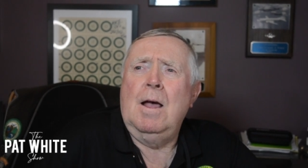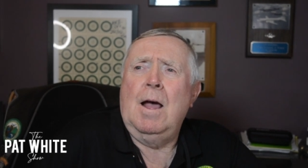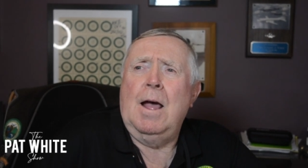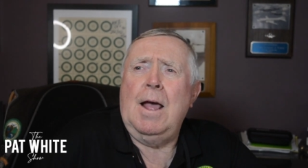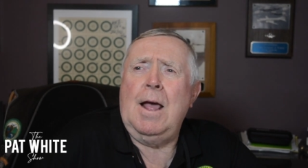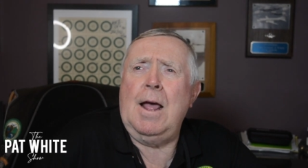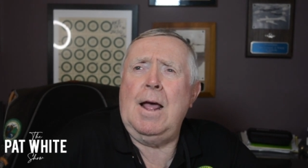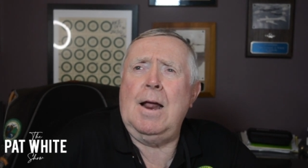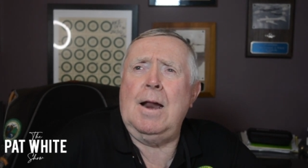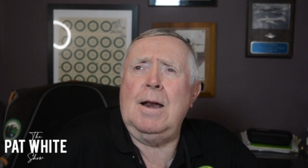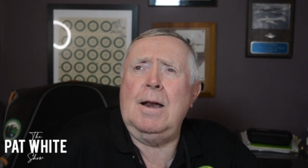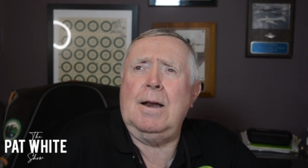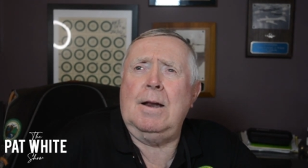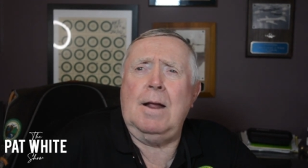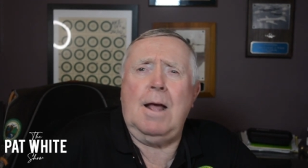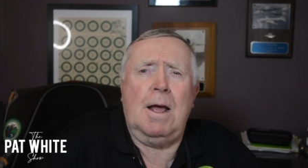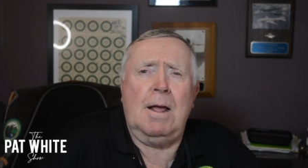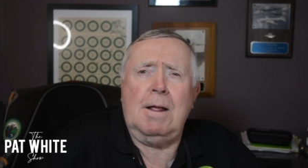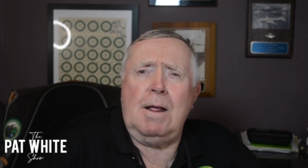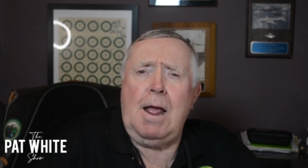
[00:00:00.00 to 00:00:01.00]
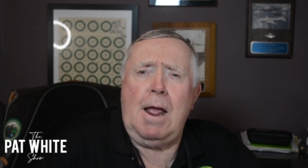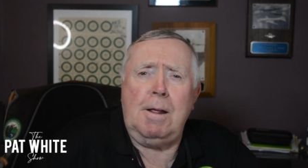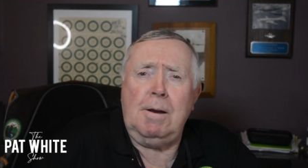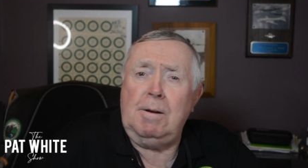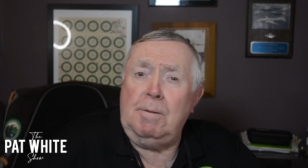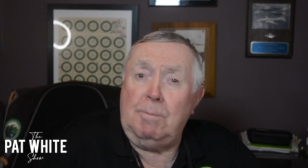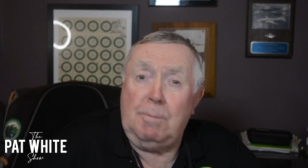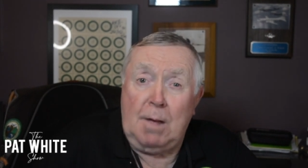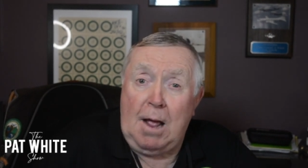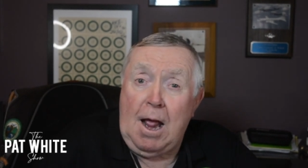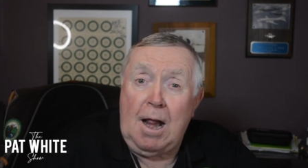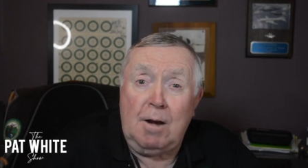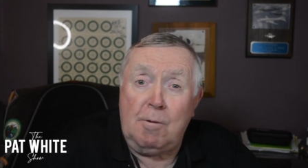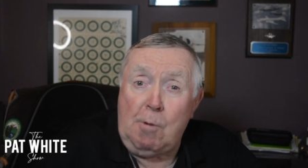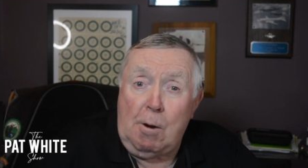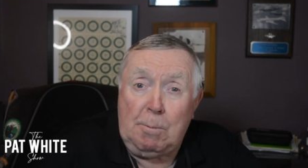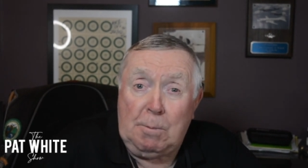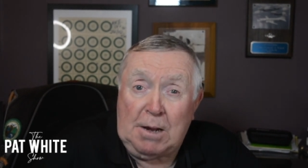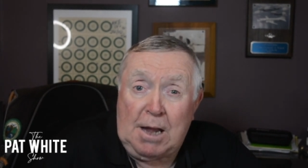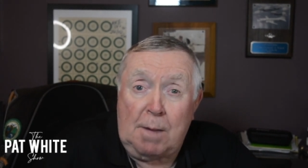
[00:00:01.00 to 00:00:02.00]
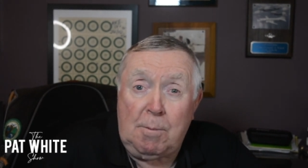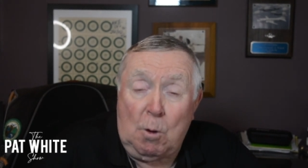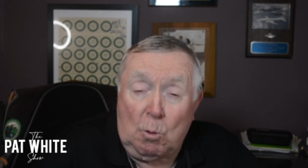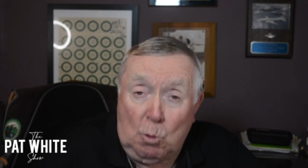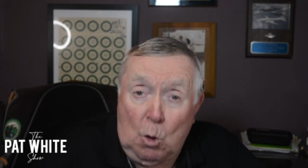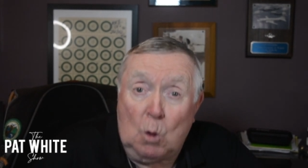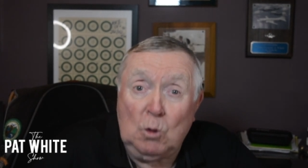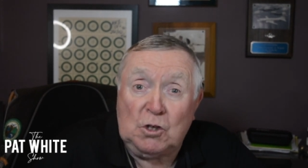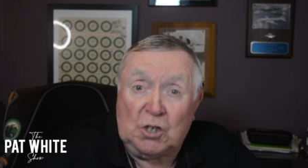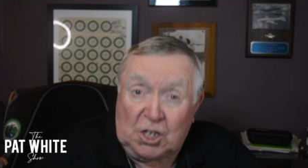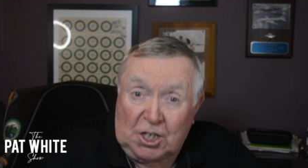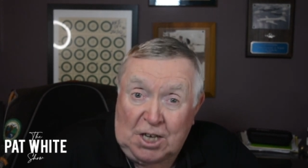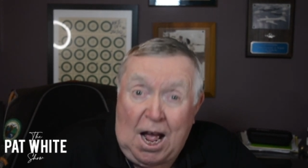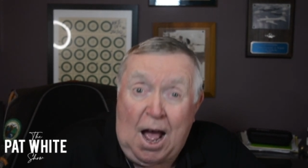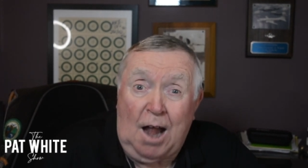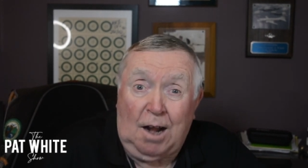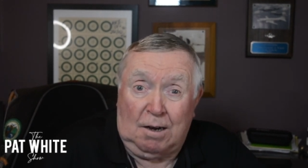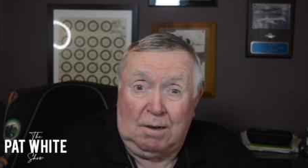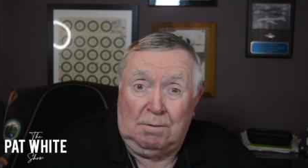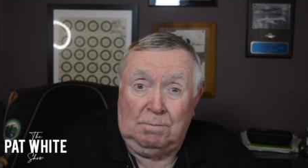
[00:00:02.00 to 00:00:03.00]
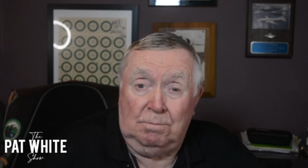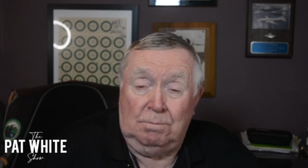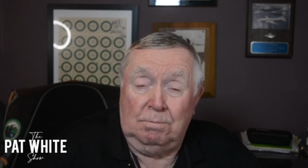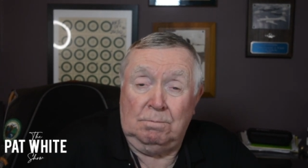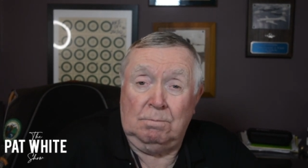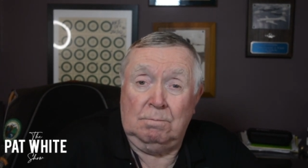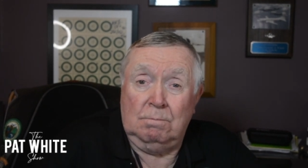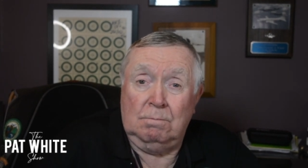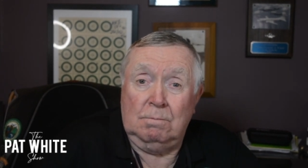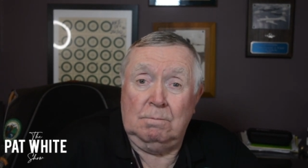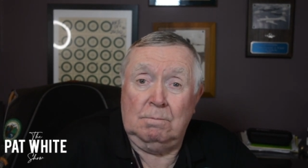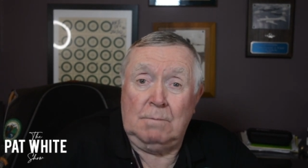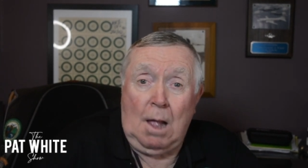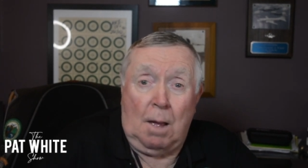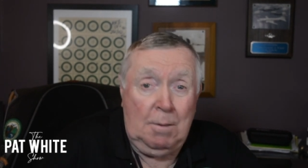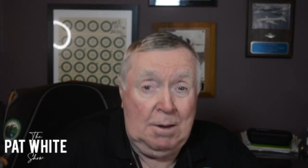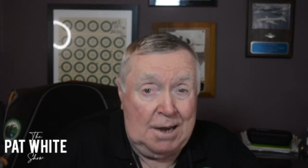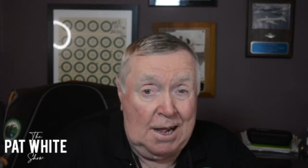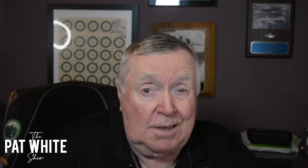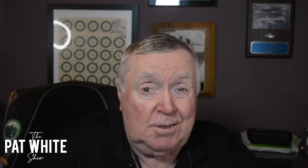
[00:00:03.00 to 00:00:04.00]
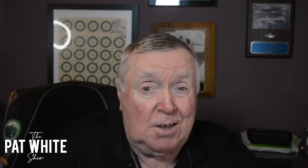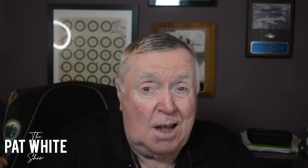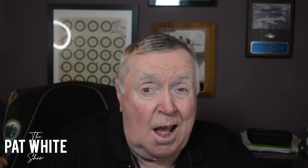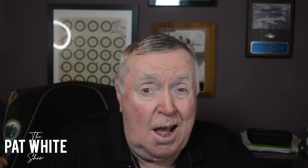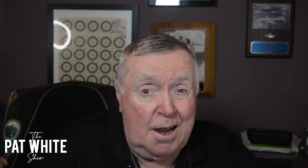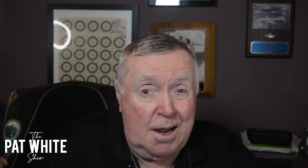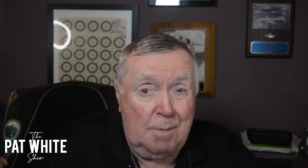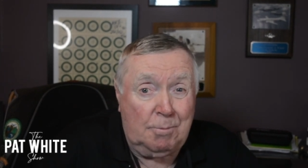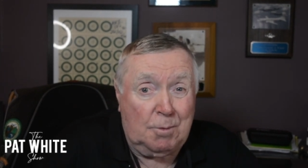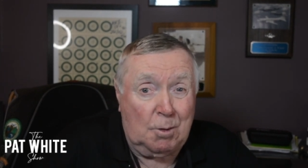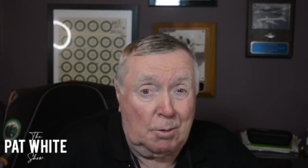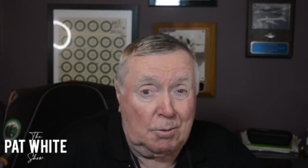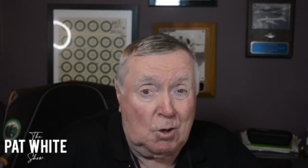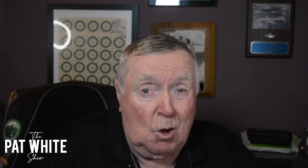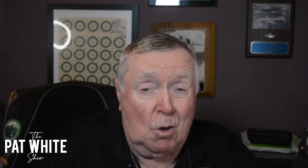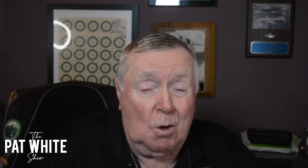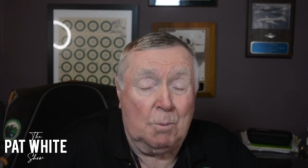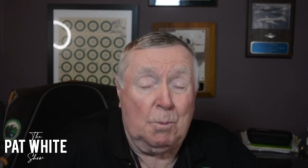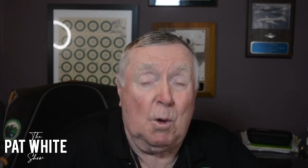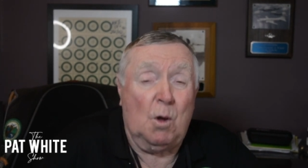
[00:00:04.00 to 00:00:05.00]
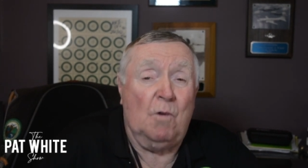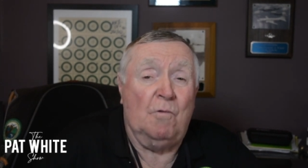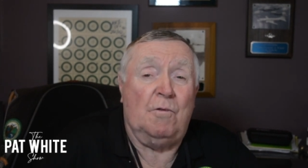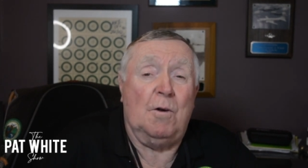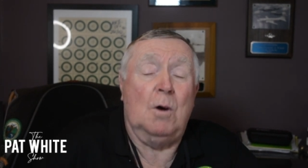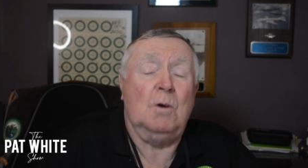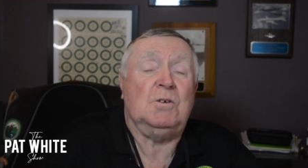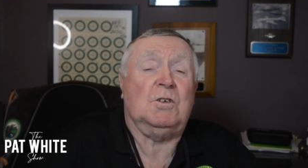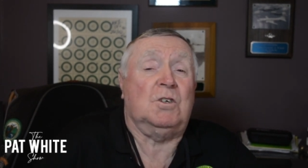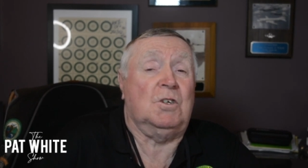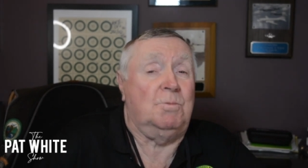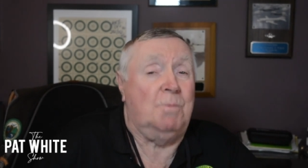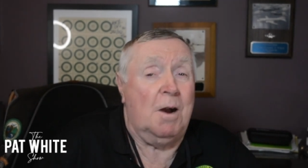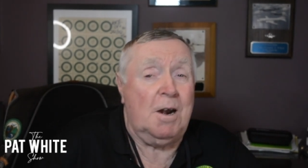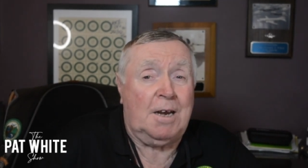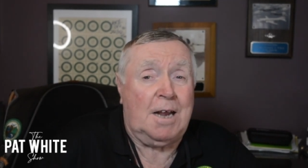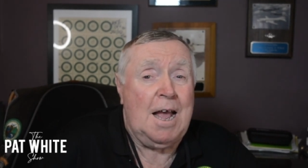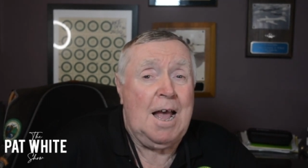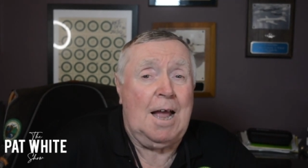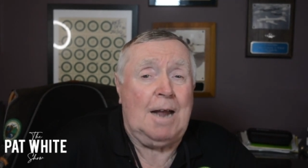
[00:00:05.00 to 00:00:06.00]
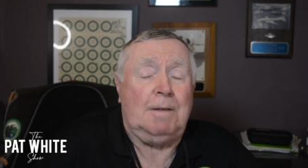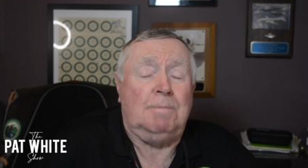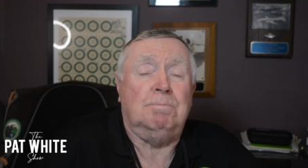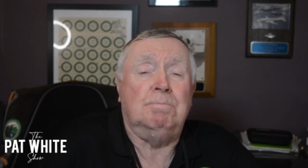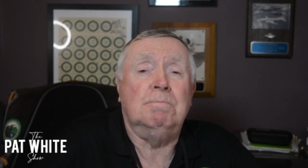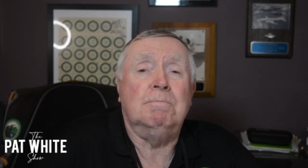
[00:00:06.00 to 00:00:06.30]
anyway, became a Rhodes Scholar. I mean, that's high up the totem pole, folks. Smart guy.